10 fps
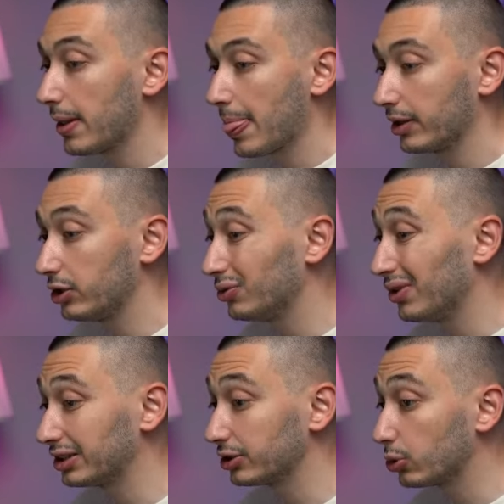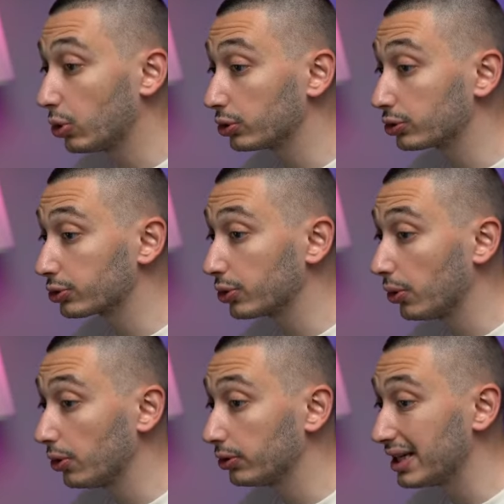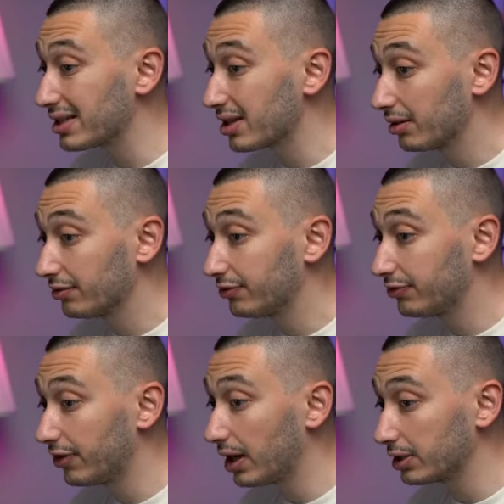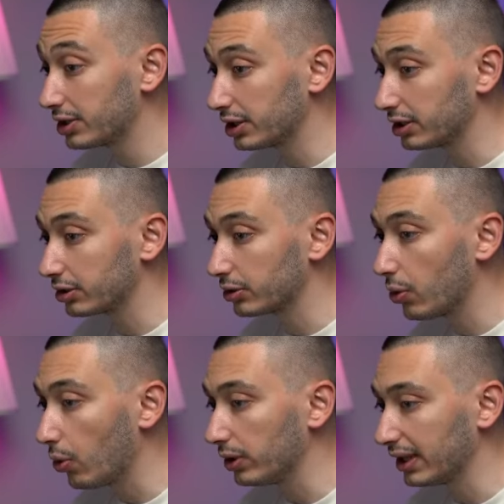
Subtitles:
want to control this function calling